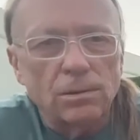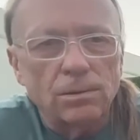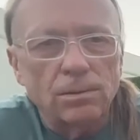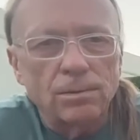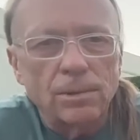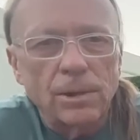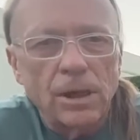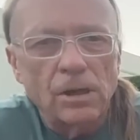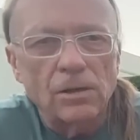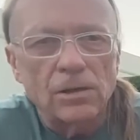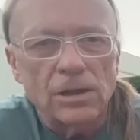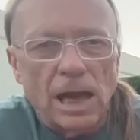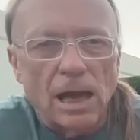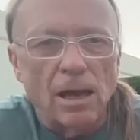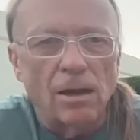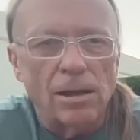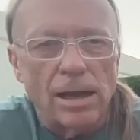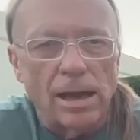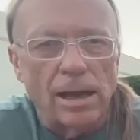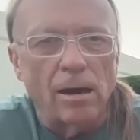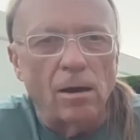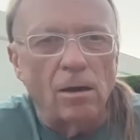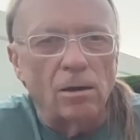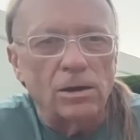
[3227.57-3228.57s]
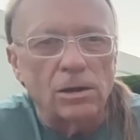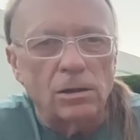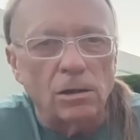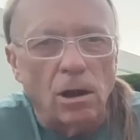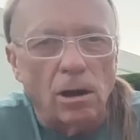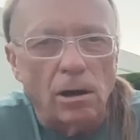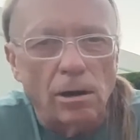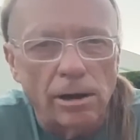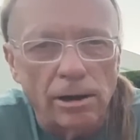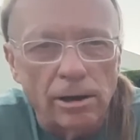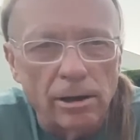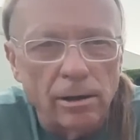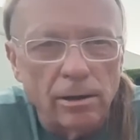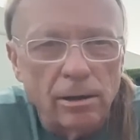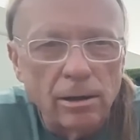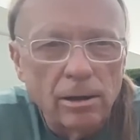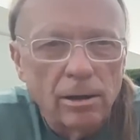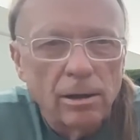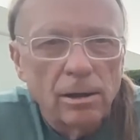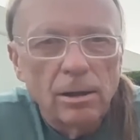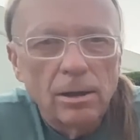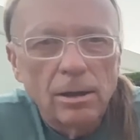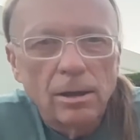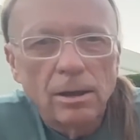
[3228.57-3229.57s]
here's how that all started.
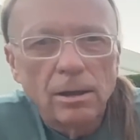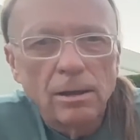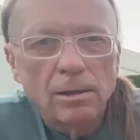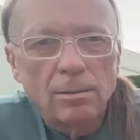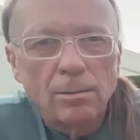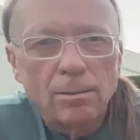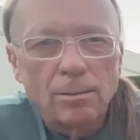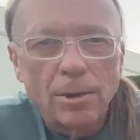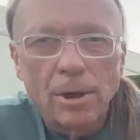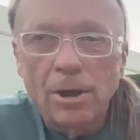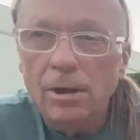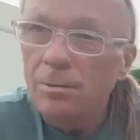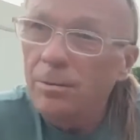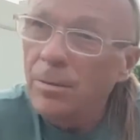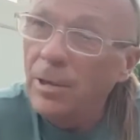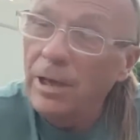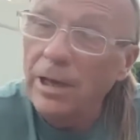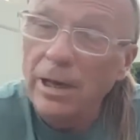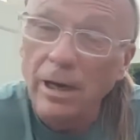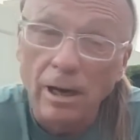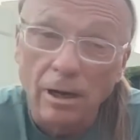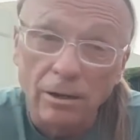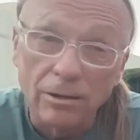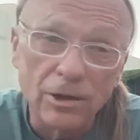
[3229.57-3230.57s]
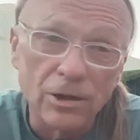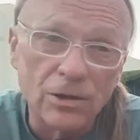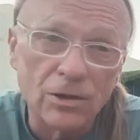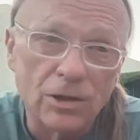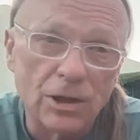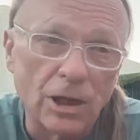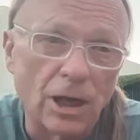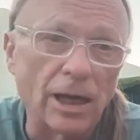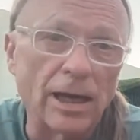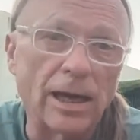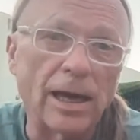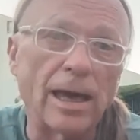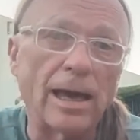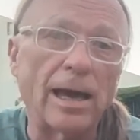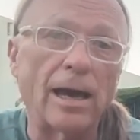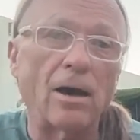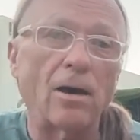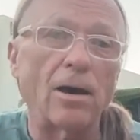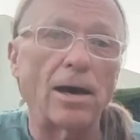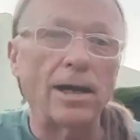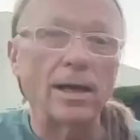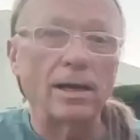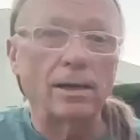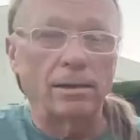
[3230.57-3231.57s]
And I'll just tell you how
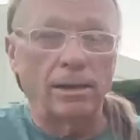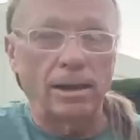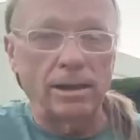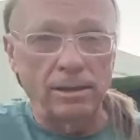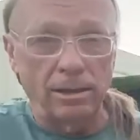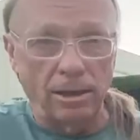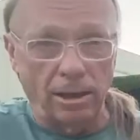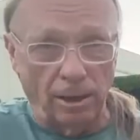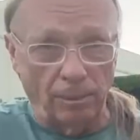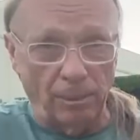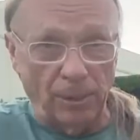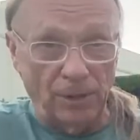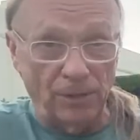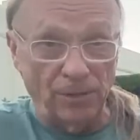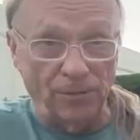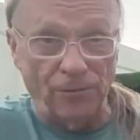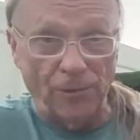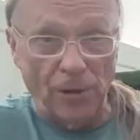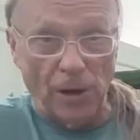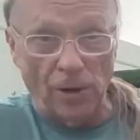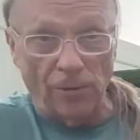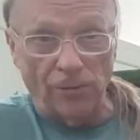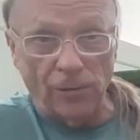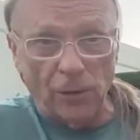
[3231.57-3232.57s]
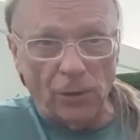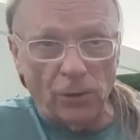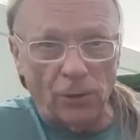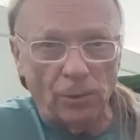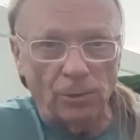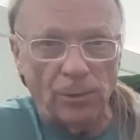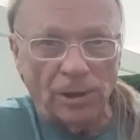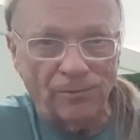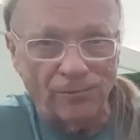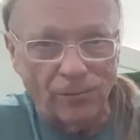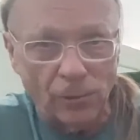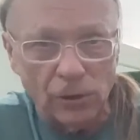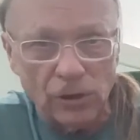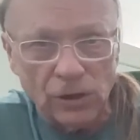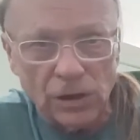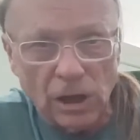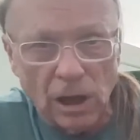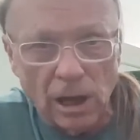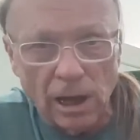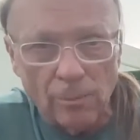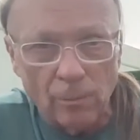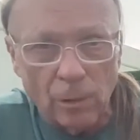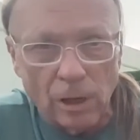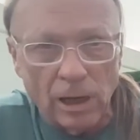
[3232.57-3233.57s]
I ended up in the Fairview. My first
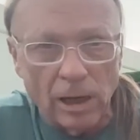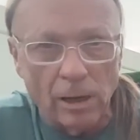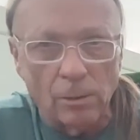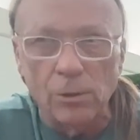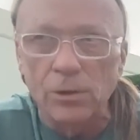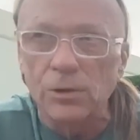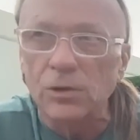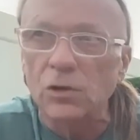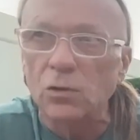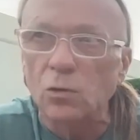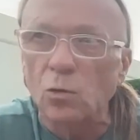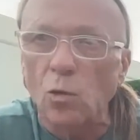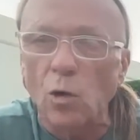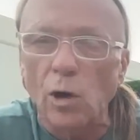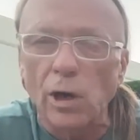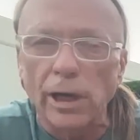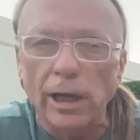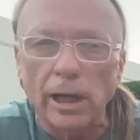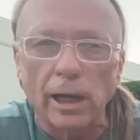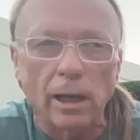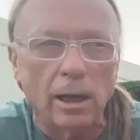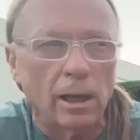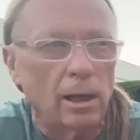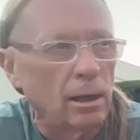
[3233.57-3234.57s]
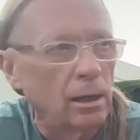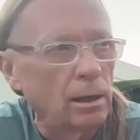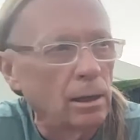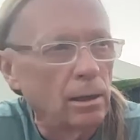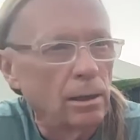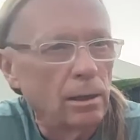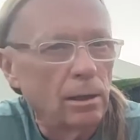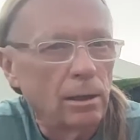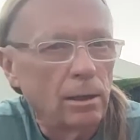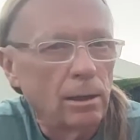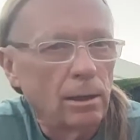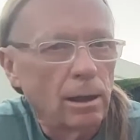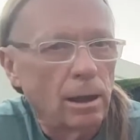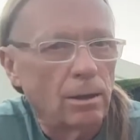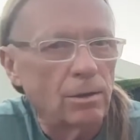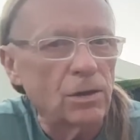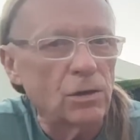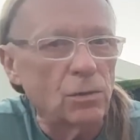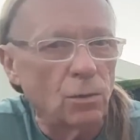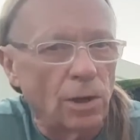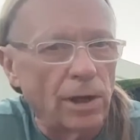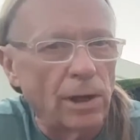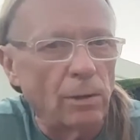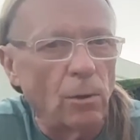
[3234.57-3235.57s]
time when I was 20, I was
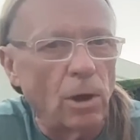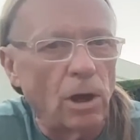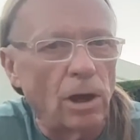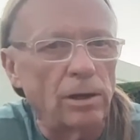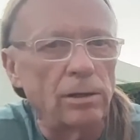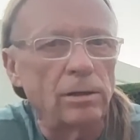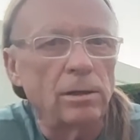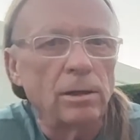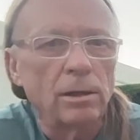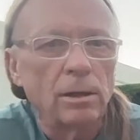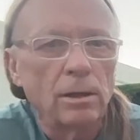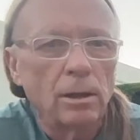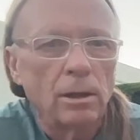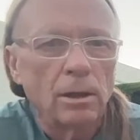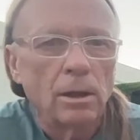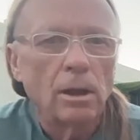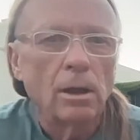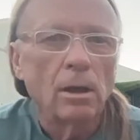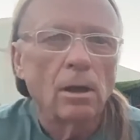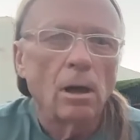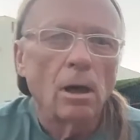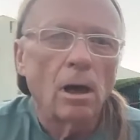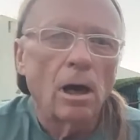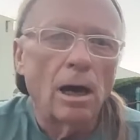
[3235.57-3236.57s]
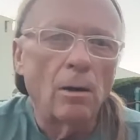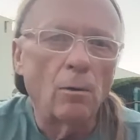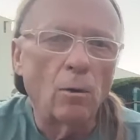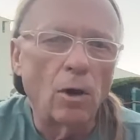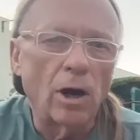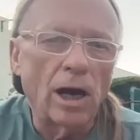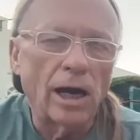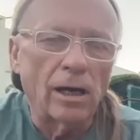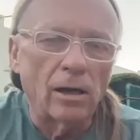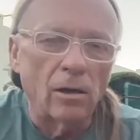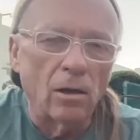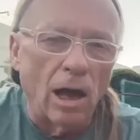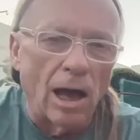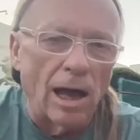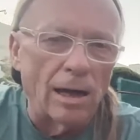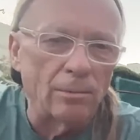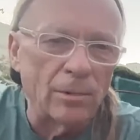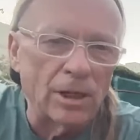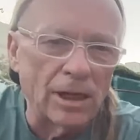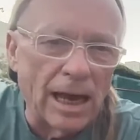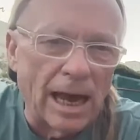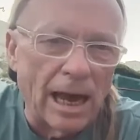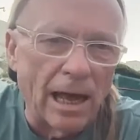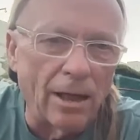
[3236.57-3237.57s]
21. I climbed
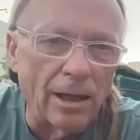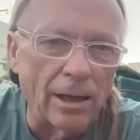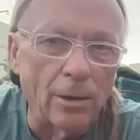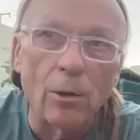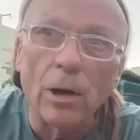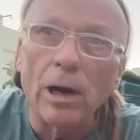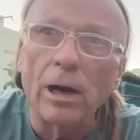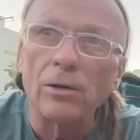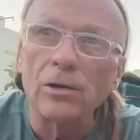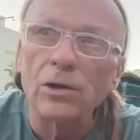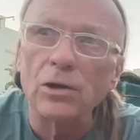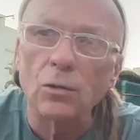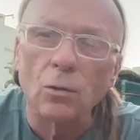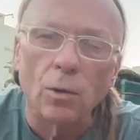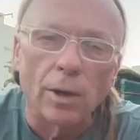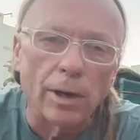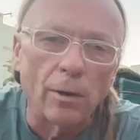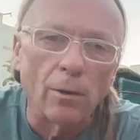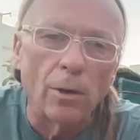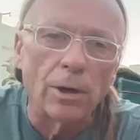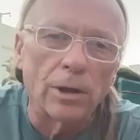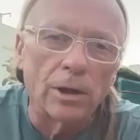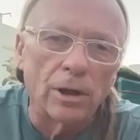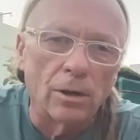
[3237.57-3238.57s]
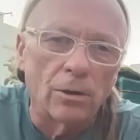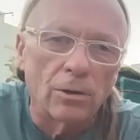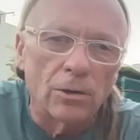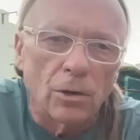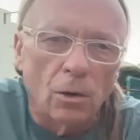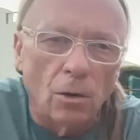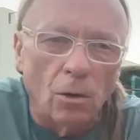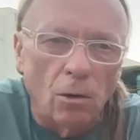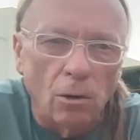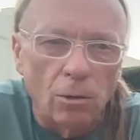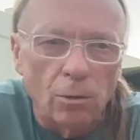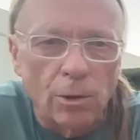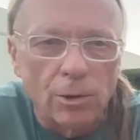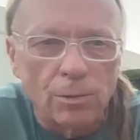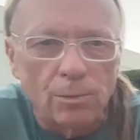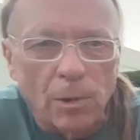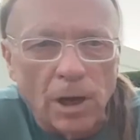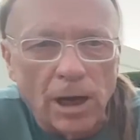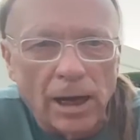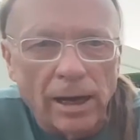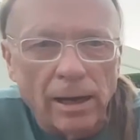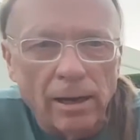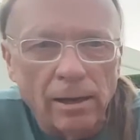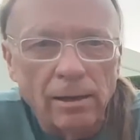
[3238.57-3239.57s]
Denali when I was 21 years old with
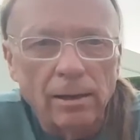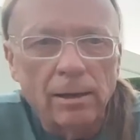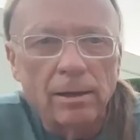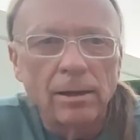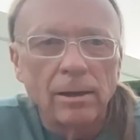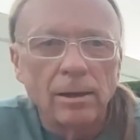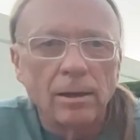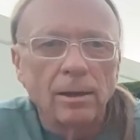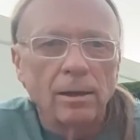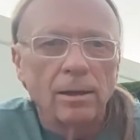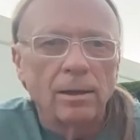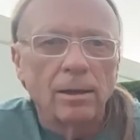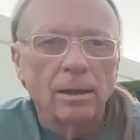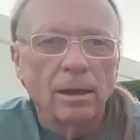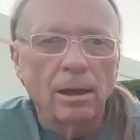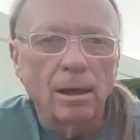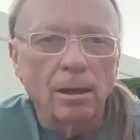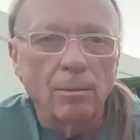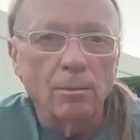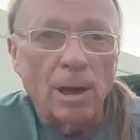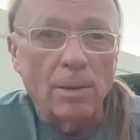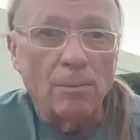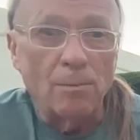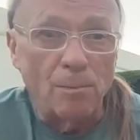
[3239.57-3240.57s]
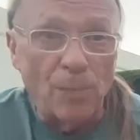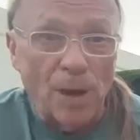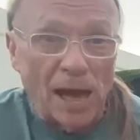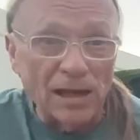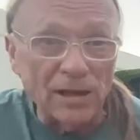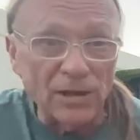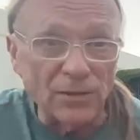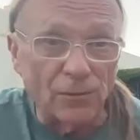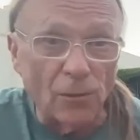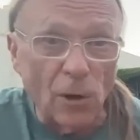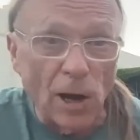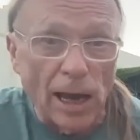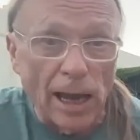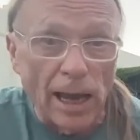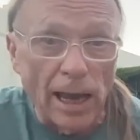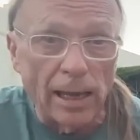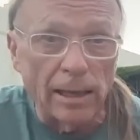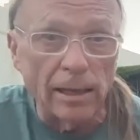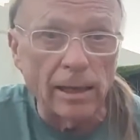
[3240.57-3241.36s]
my best friend,